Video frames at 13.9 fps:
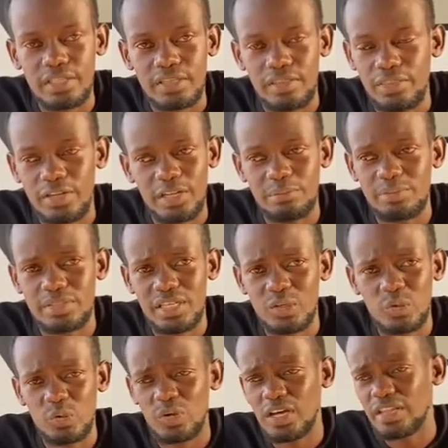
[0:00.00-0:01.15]
Therapists are no
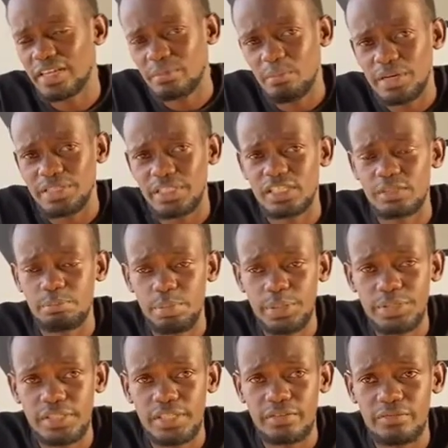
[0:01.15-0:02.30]
longer that much
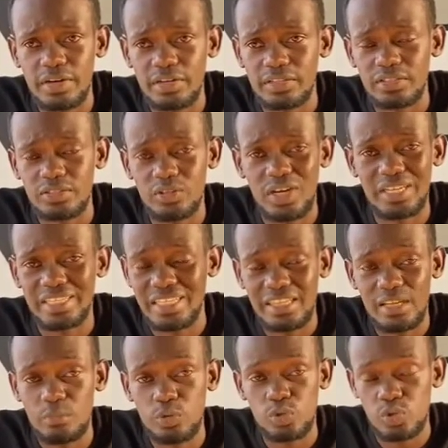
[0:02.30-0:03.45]
expensive, man. You can get
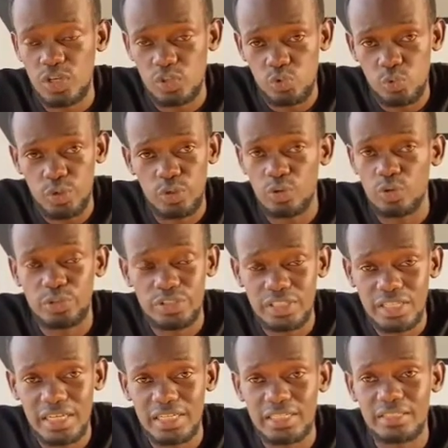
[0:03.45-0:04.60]
them also as well
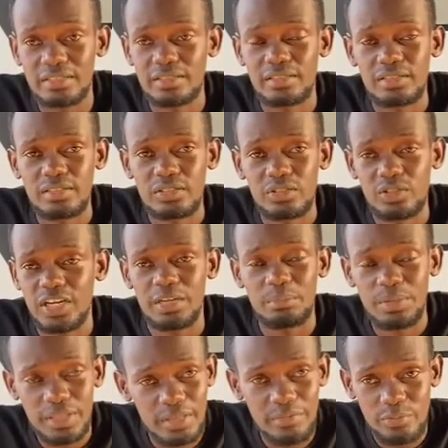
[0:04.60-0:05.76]
online. You can
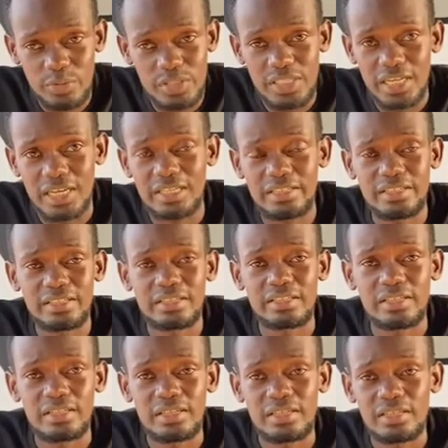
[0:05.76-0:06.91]
meet them physically.
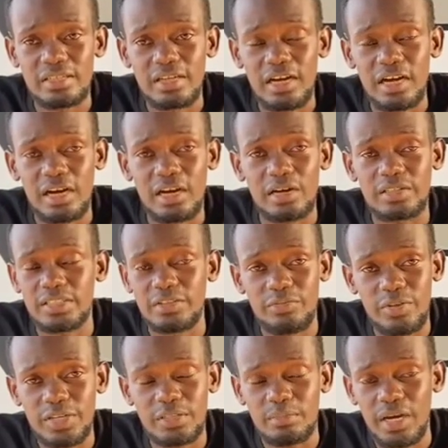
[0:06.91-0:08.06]

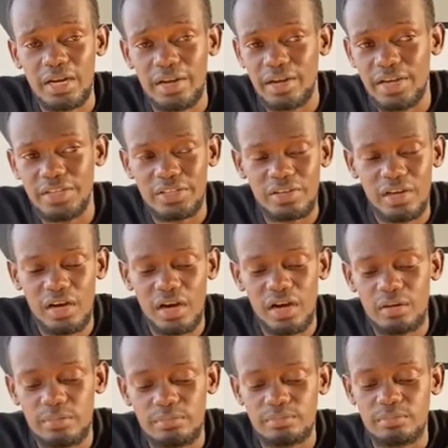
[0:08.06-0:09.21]
Divine guide,
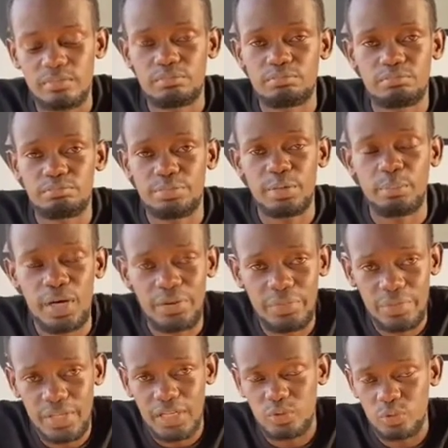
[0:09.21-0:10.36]
people are
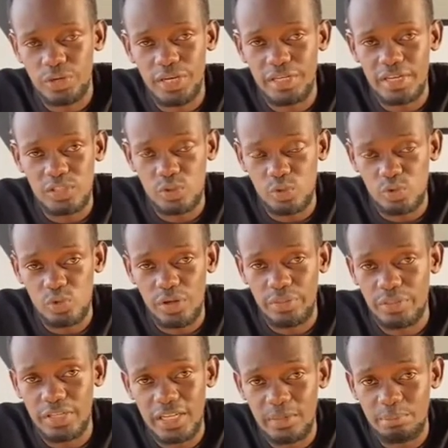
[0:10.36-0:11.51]
there to guide us also. A
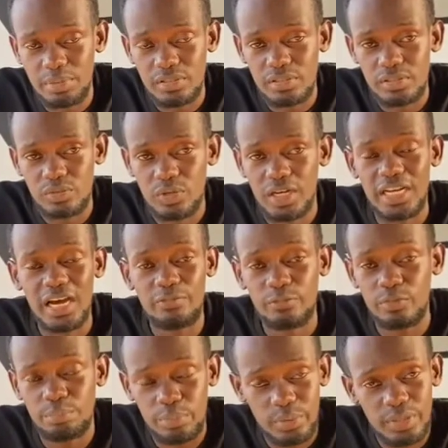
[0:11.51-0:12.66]
therapist, you can have
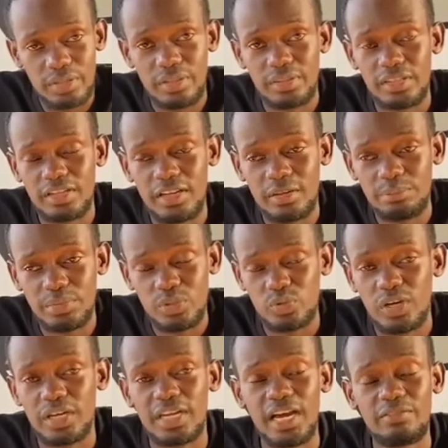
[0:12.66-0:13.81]
your parents as a therapist, you
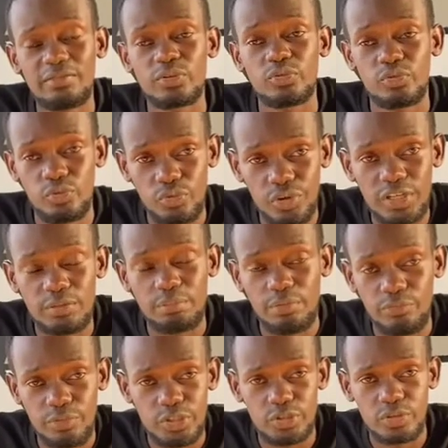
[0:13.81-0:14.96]
can have a trained
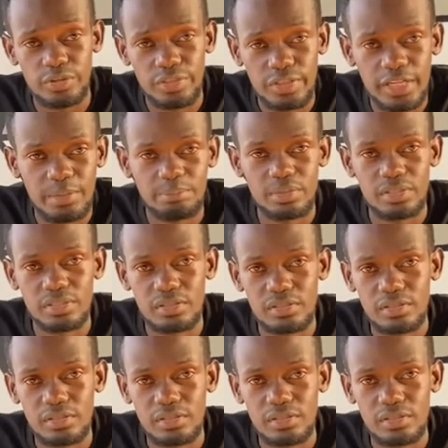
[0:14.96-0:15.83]
professional therapist.